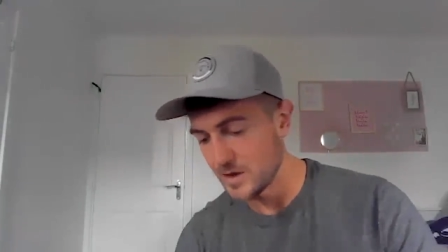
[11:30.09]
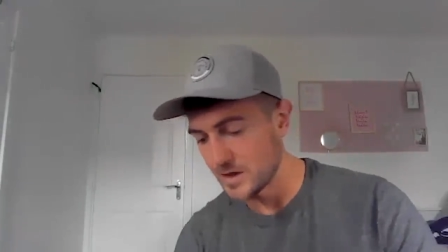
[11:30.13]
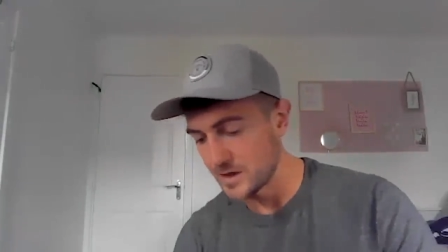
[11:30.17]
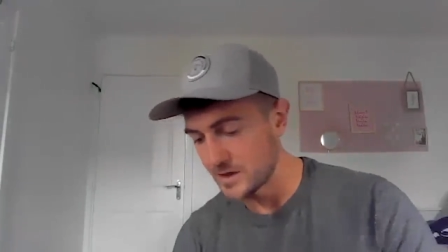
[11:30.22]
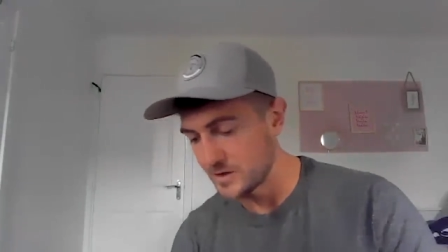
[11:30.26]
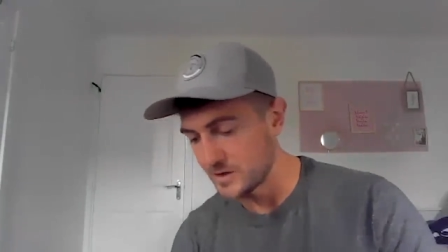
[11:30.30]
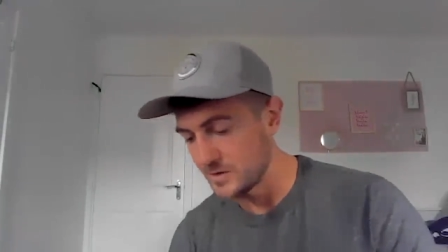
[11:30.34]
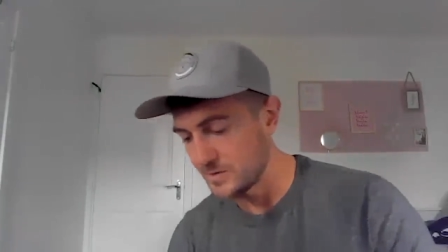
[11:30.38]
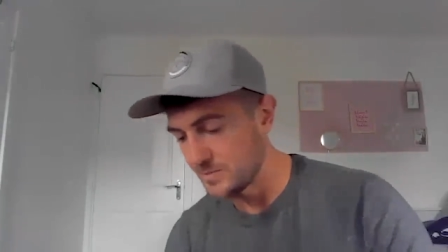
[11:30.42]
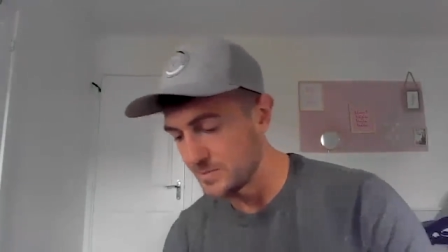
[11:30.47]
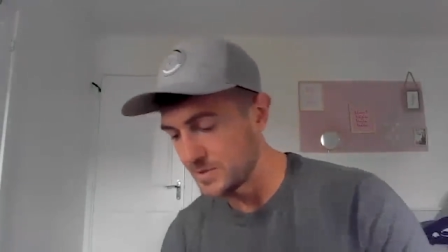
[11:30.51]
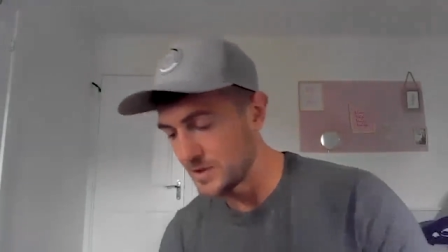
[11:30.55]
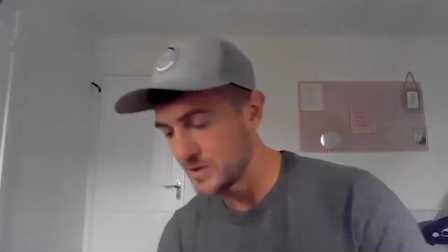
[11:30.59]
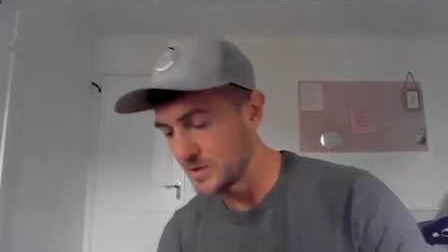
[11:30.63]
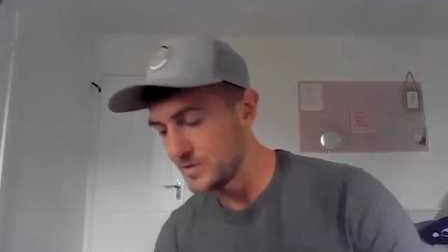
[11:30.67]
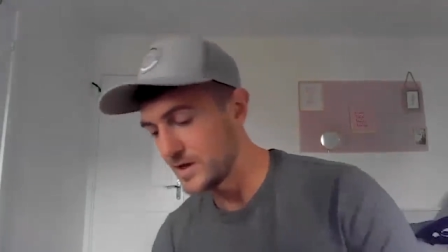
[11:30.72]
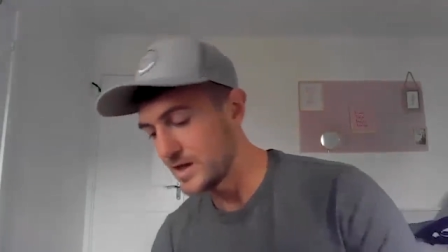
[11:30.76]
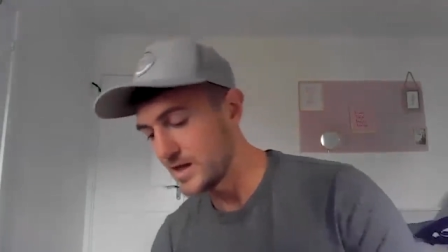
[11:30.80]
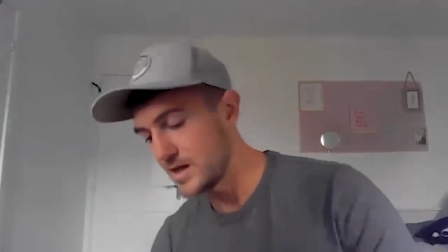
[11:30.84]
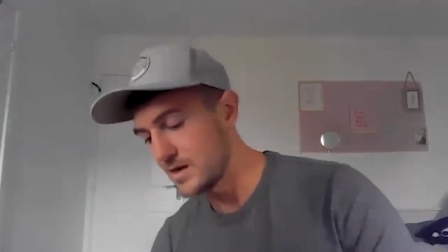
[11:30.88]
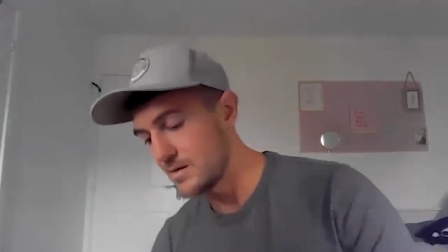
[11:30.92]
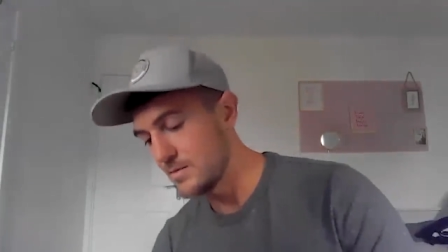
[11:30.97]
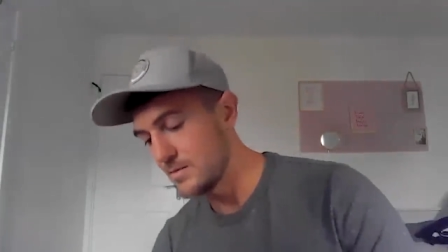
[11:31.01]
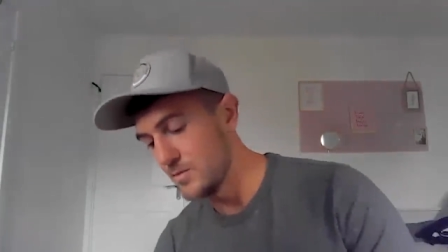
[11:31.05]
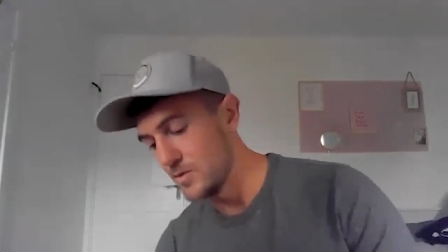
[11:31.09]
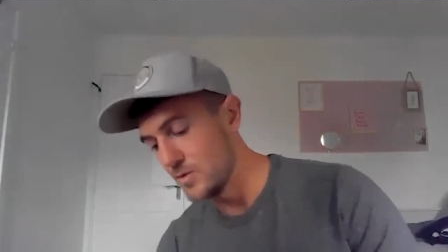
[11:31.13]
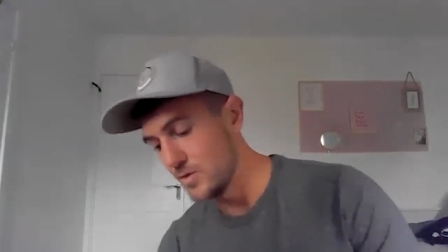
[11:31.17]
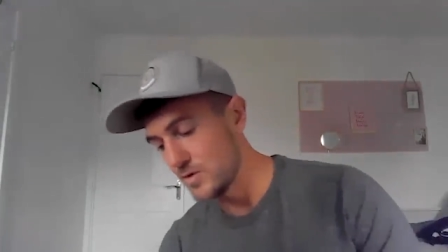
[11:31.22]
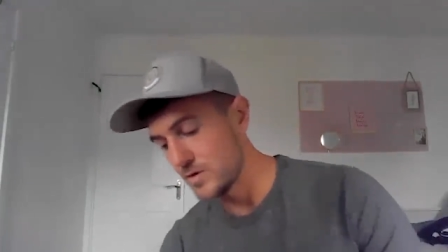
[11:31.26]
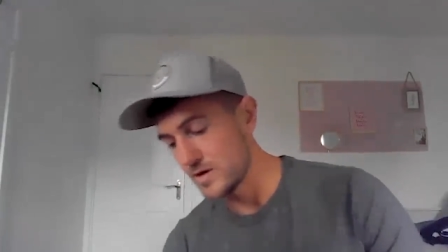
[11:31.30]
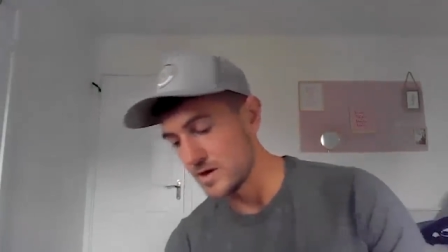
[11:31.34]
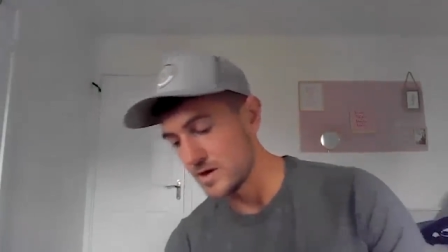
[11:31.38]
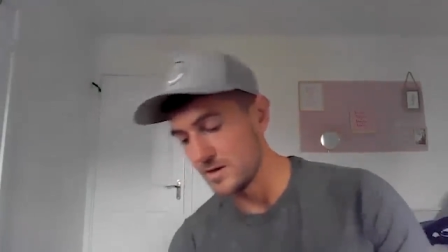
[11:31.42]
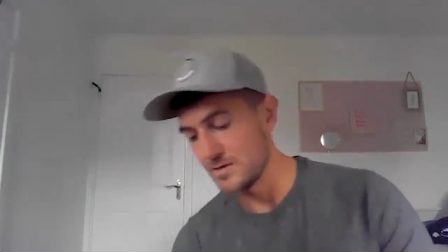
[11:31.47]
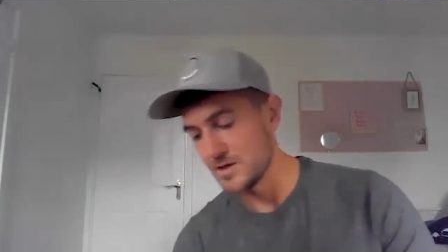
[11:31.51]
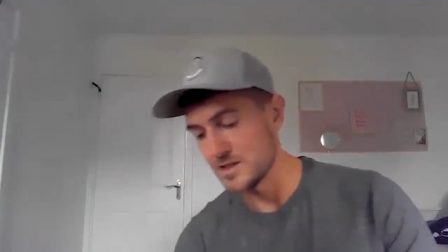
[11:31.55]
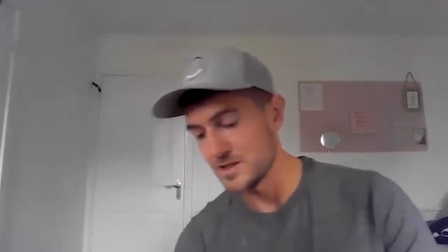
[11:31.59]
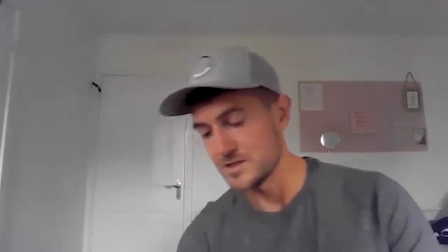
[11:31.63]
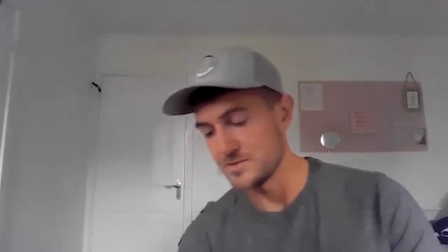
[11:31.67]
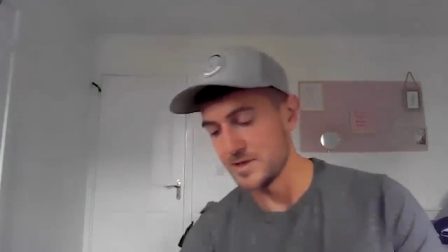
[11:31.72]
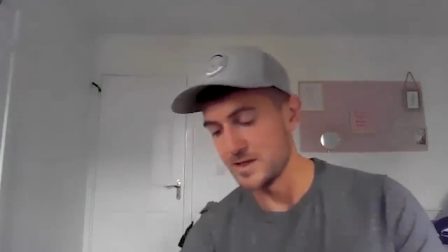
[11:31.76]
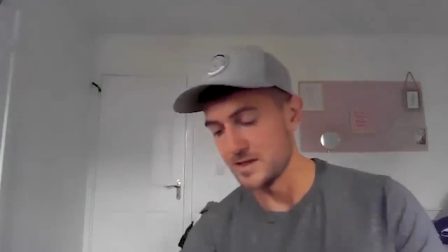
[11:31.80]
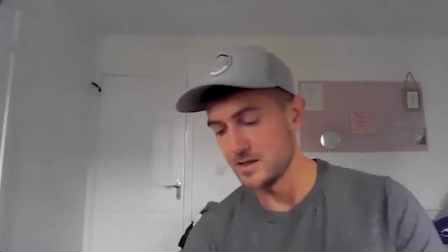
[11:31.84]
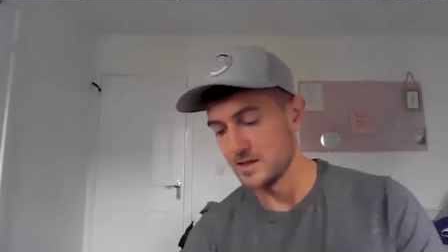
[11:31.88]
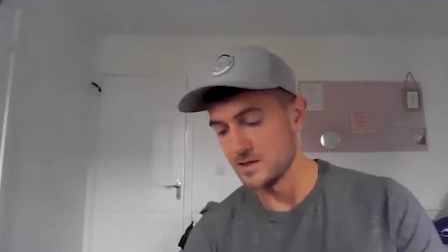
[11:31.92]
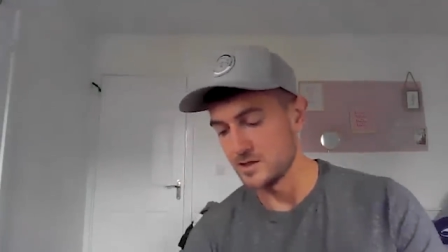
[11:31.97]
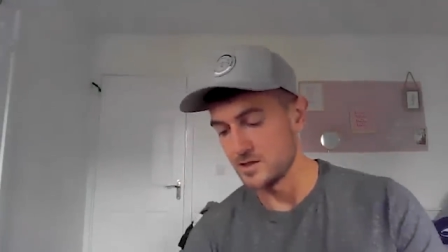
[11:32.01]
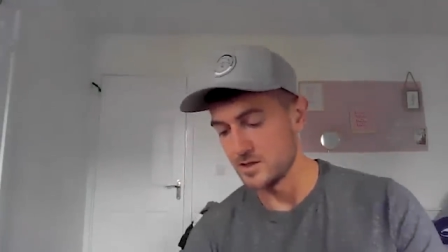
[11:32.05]
working on building more club head
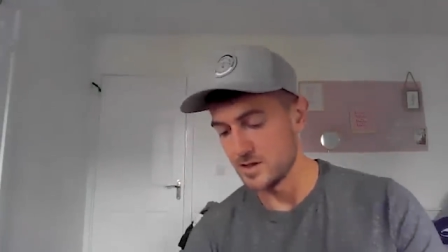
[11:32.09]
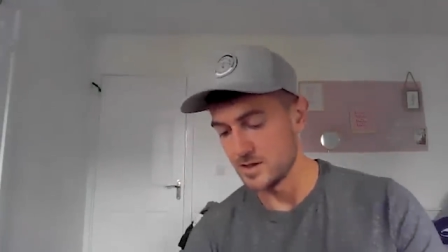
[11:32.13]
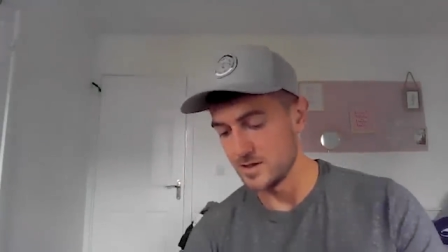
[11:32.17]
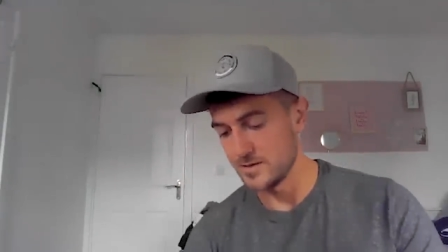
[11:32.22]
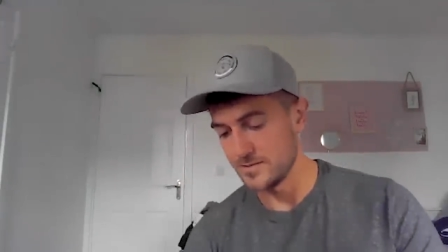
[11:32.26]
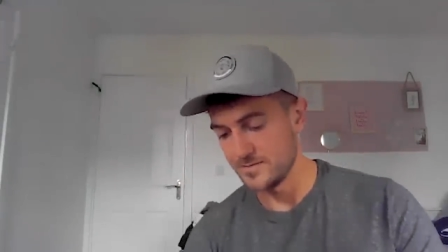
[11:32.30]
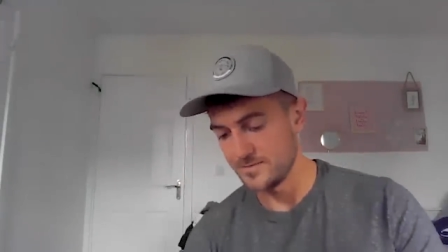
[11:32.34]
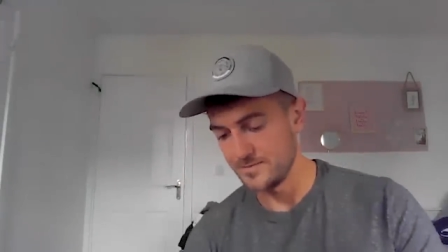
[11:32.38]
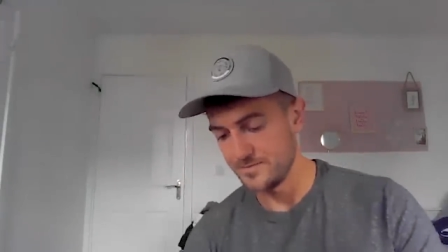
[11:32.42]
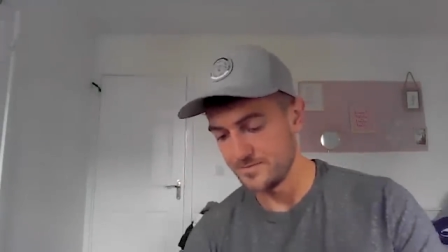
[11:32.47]
speed this year?